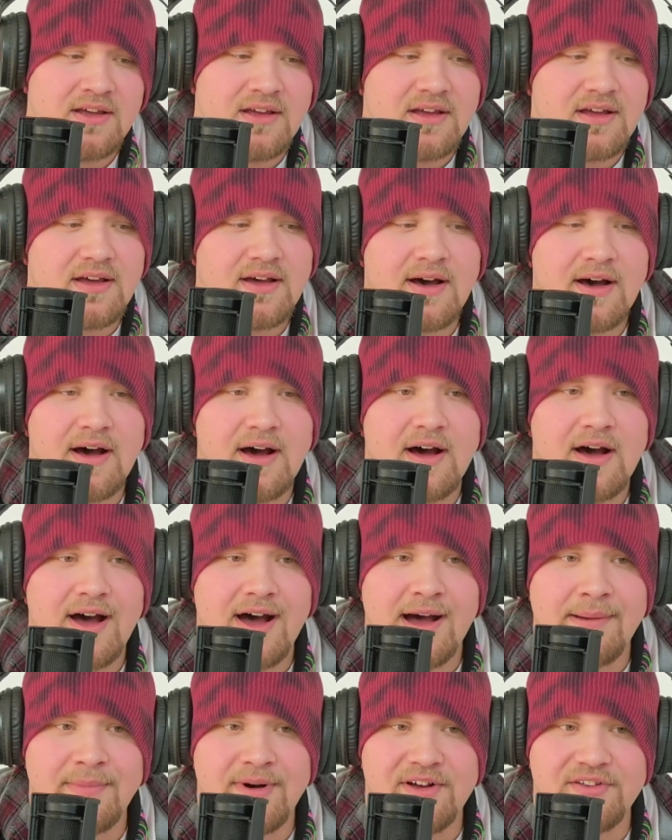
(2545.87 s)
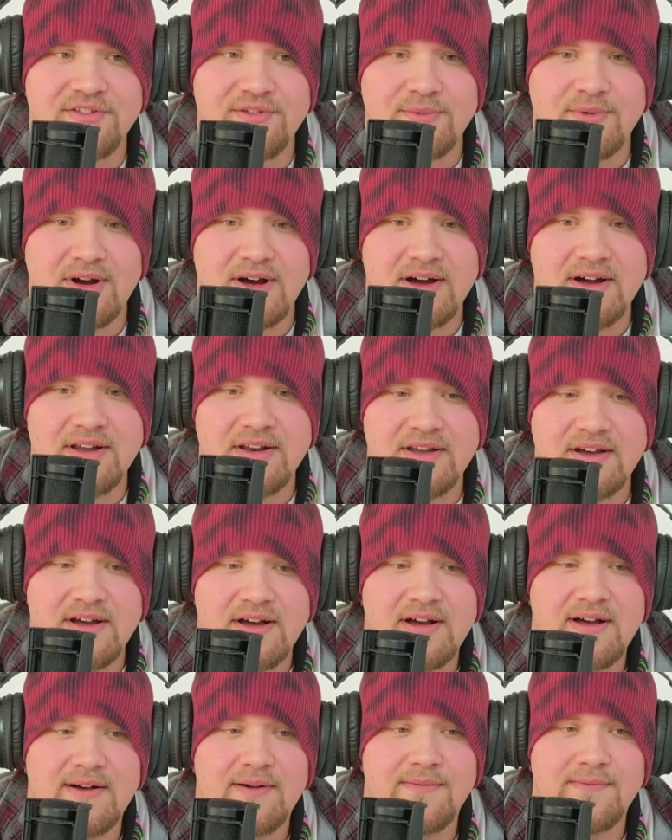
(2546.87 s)
I'm also
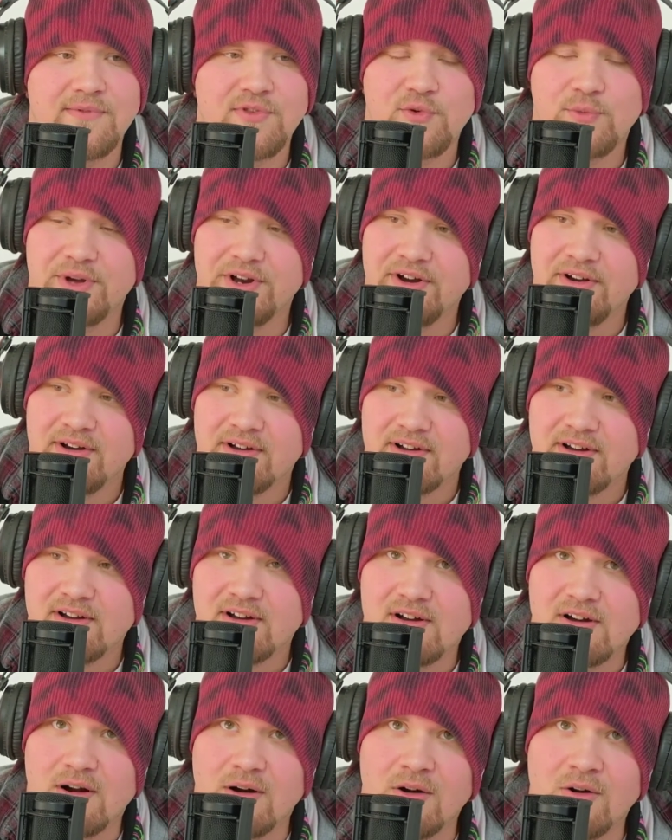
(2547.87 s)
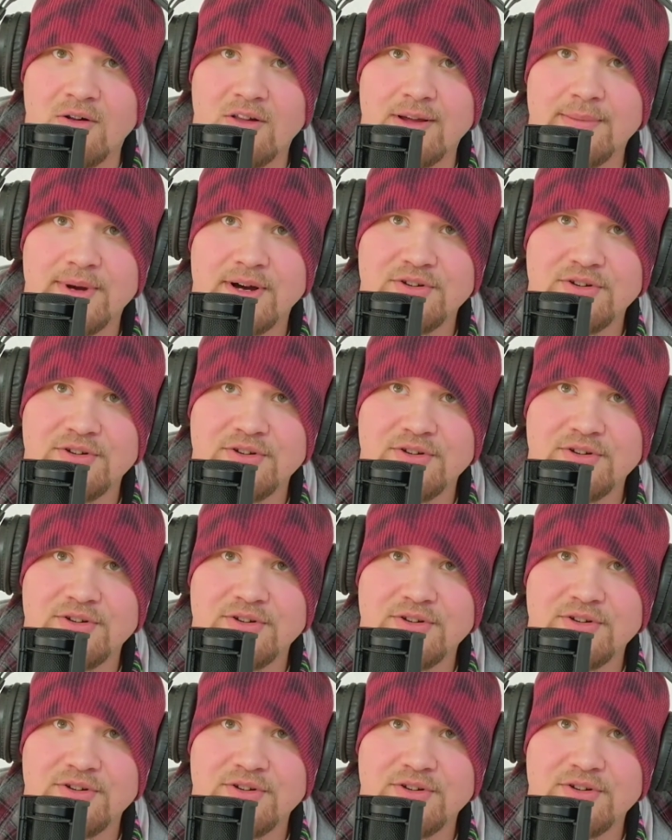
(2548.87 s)
on Twitter, Carl Limo,